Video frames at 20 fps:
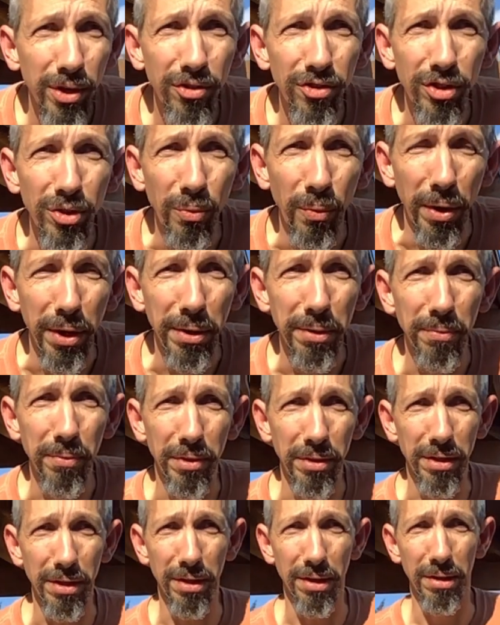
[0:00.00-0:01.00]
else do you want
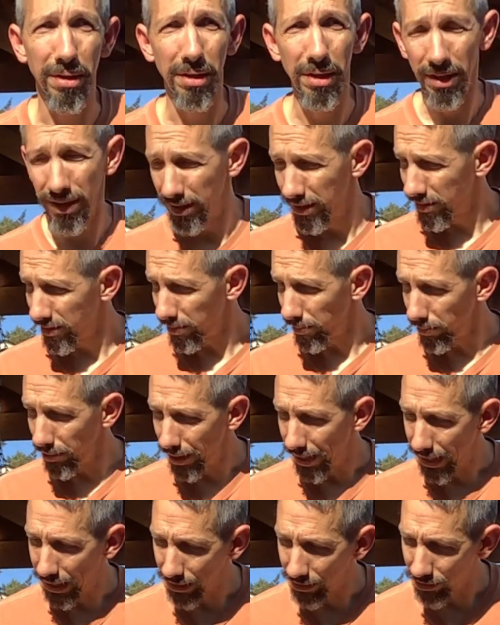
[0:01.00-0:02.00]
with uh, some
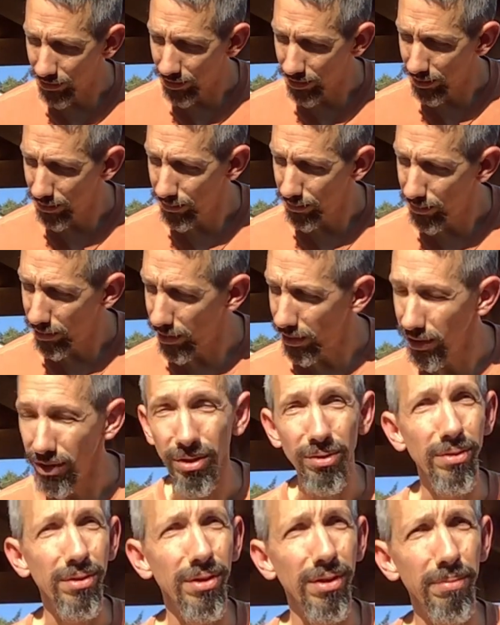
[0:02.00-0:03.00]
legs on
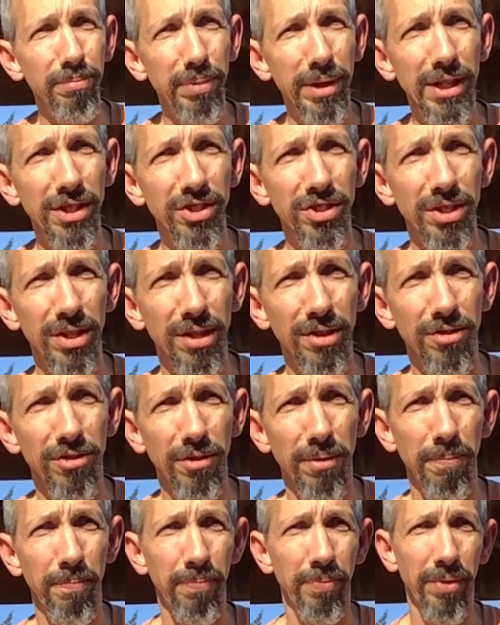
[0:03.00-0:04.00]
your little bench there?
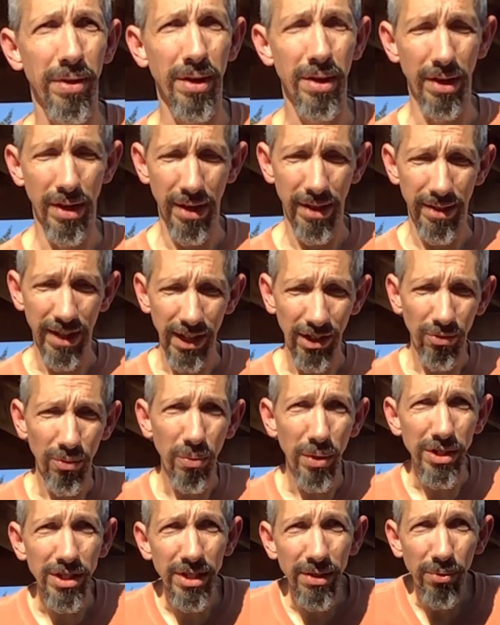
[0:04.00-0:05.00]
So thanks for
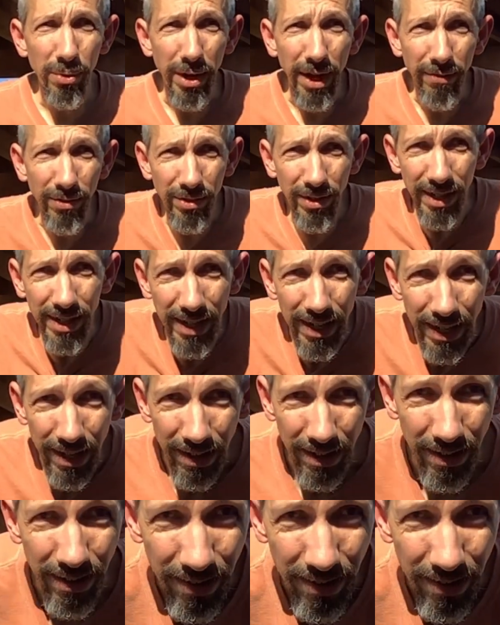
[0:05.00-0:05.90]
watching everyone. Have a great day.